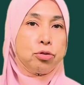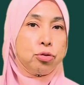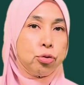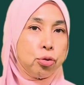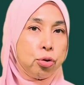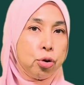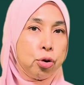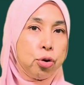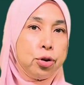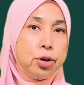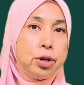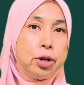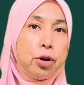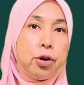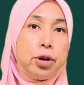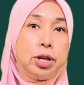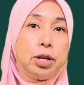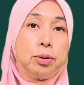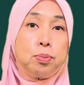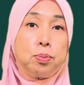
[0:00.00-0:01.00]
so
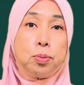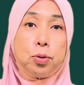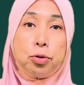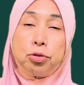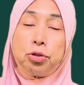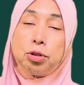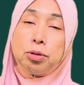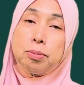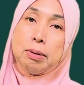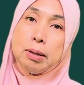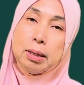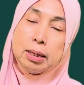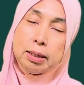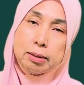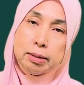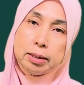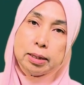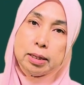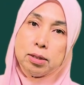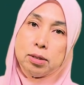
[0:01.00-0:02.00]
on the
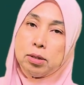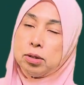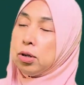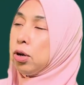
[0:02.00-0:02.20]
possibilities